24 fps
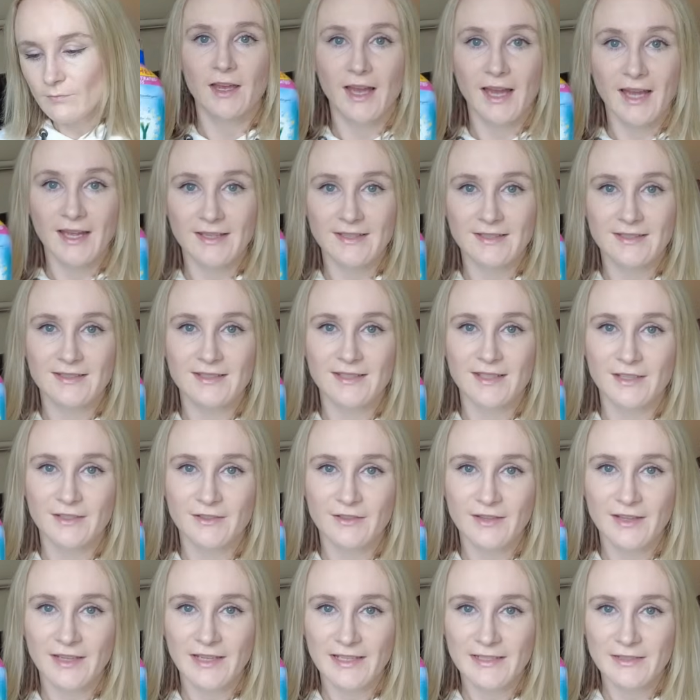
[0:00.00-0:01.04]
And
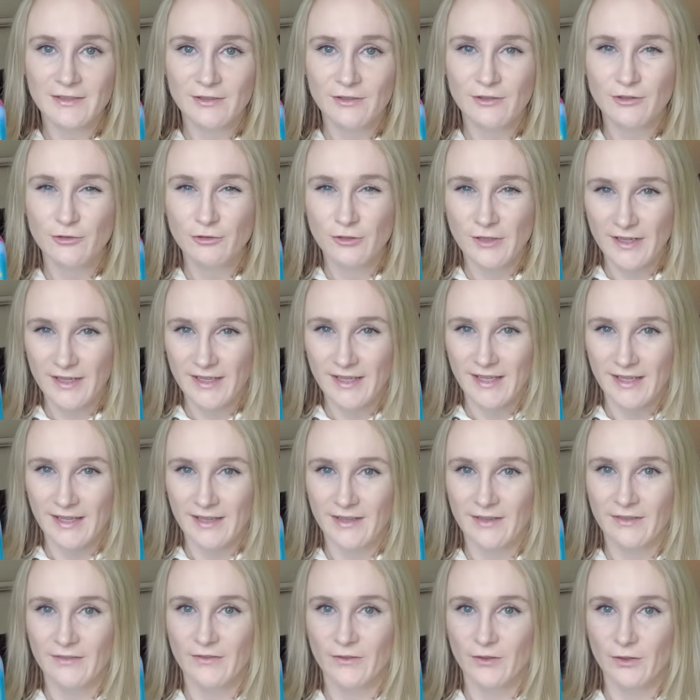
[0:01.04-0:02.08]
another little trick
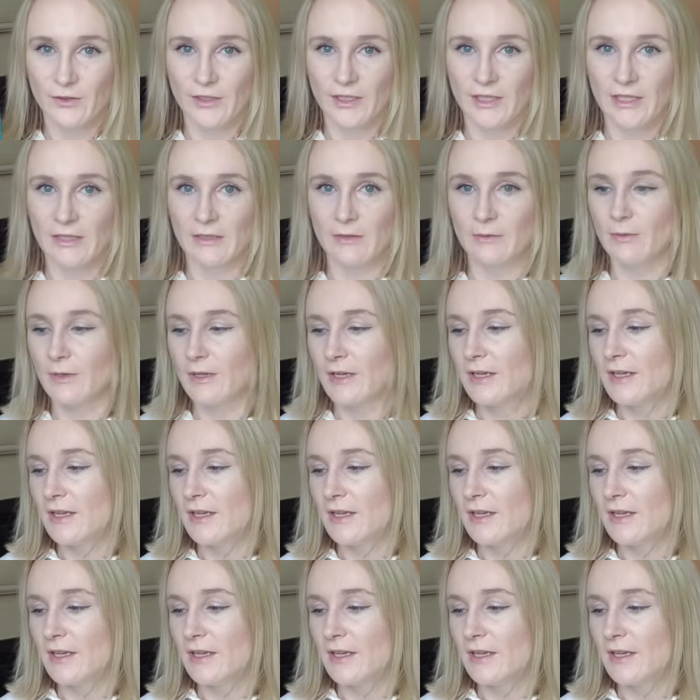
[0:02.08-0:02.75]
here for you.